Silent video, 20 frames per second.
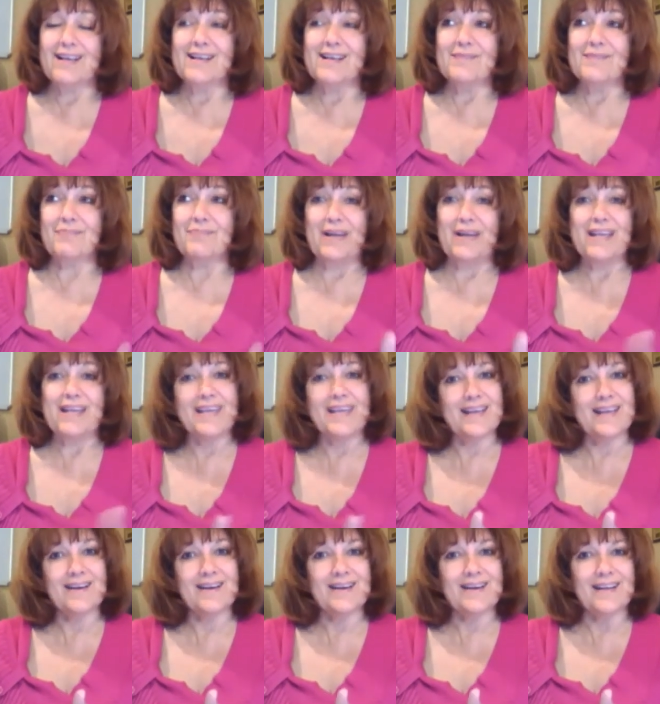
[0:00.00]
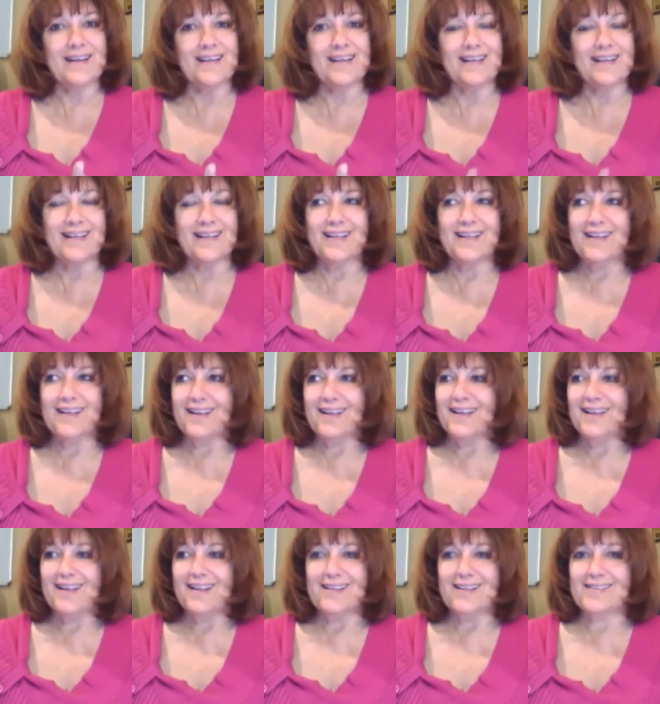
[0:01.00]
But here,
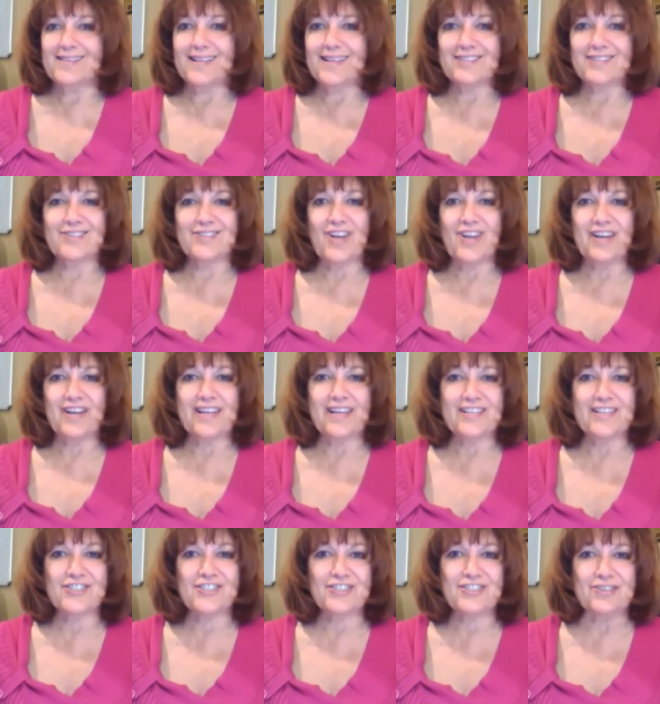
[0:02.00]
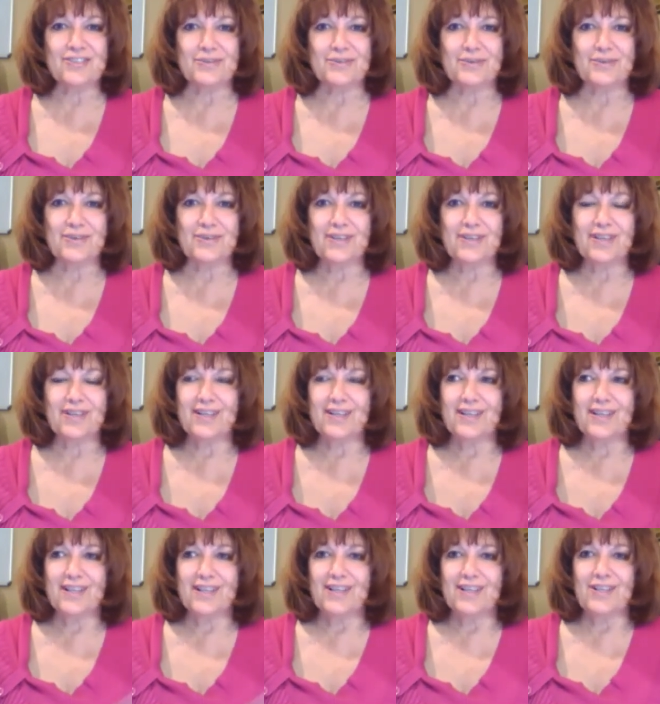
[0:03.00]
that's not an issue.
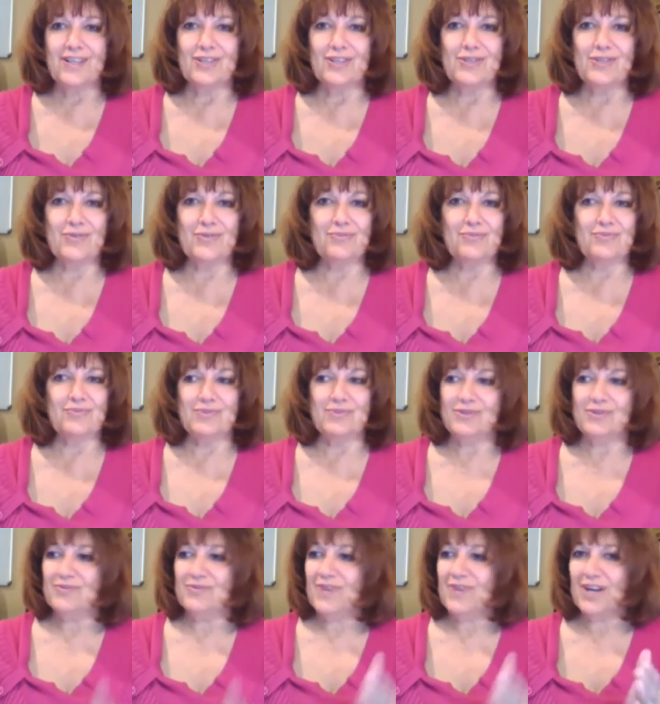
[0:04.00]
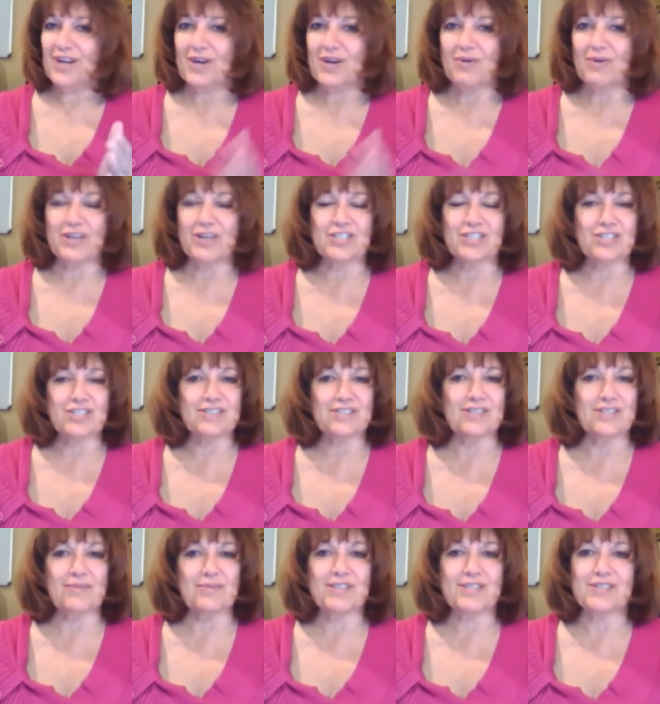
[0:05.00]
You, you've got a question,
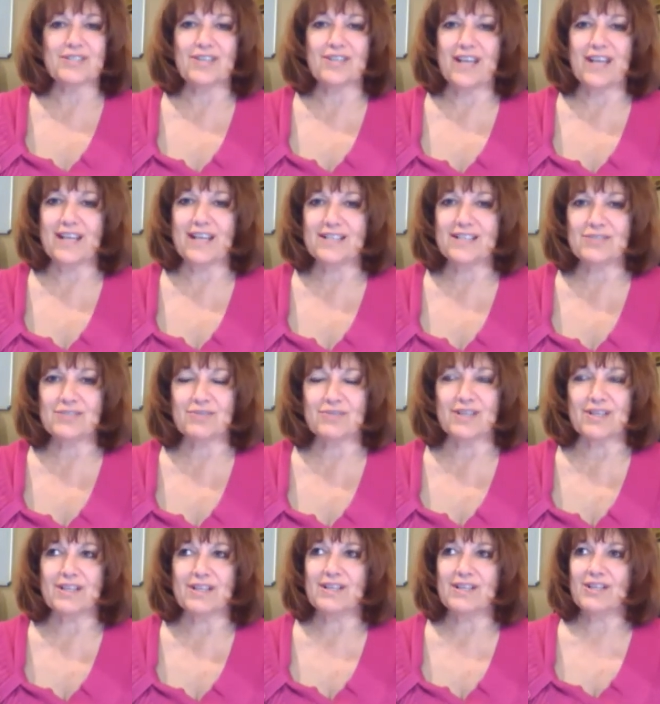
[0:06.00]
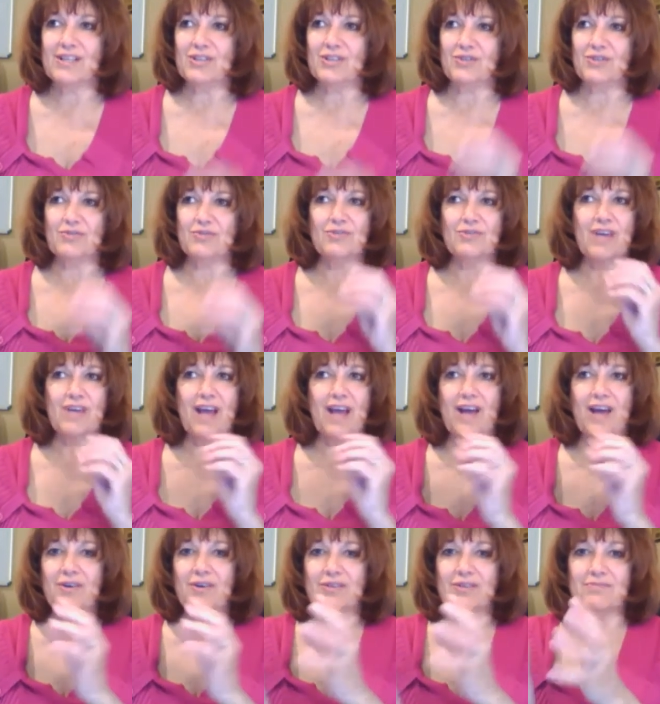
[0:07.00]
somebody's going to answer it. You don't know
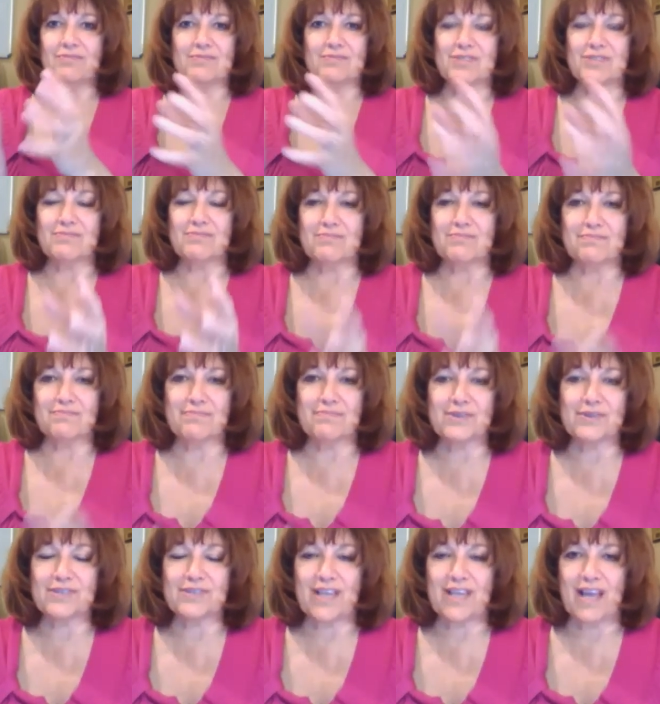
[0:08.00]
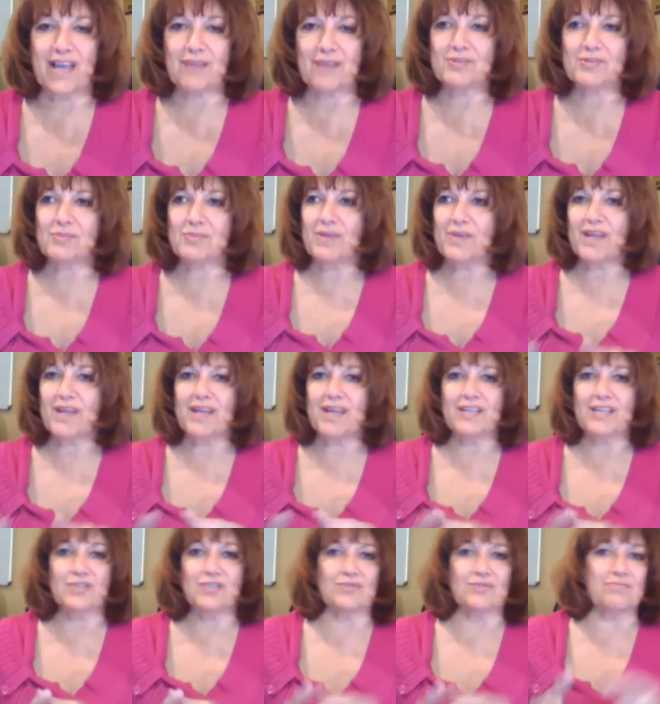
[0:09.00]
how to, to build a capture
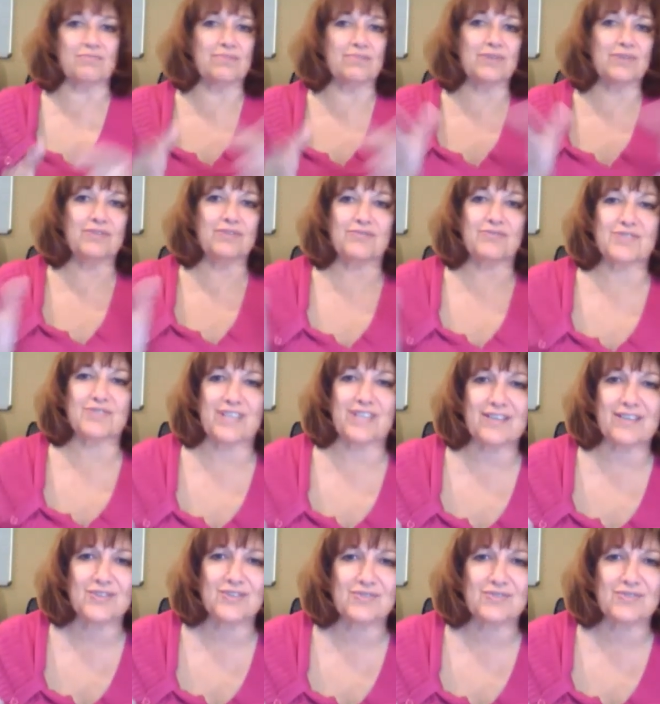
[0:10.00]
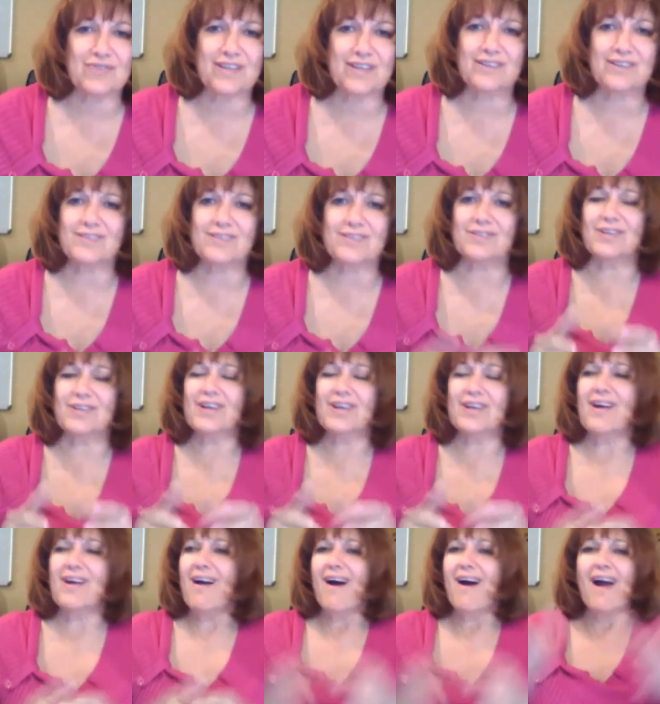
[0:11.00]
page or build a sales funnel or
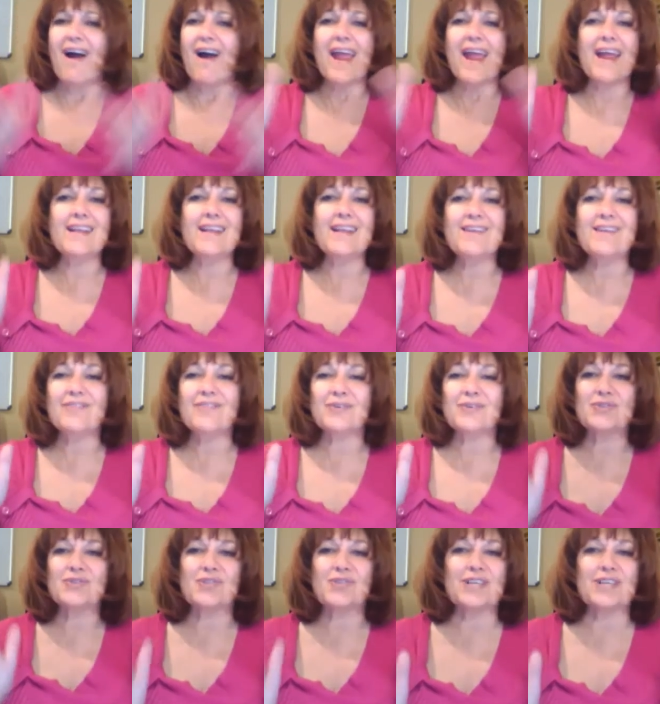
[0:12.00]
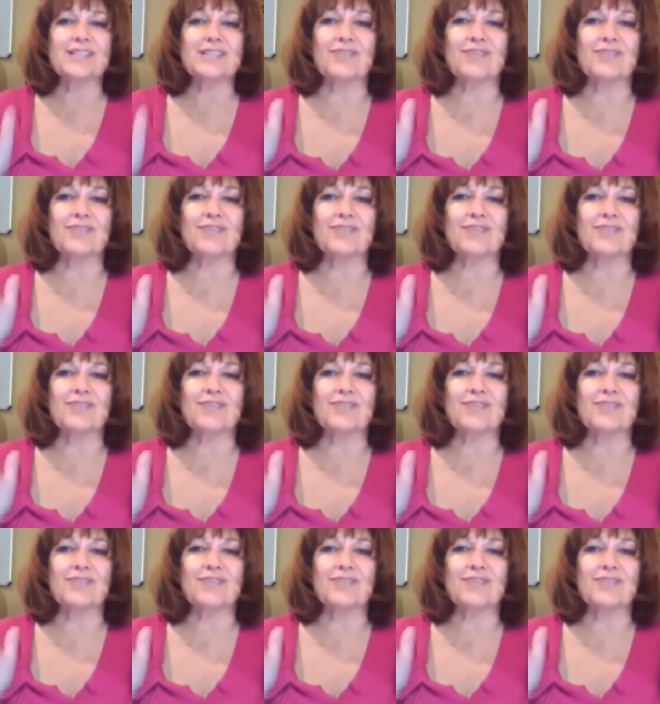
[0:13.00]
any of those things.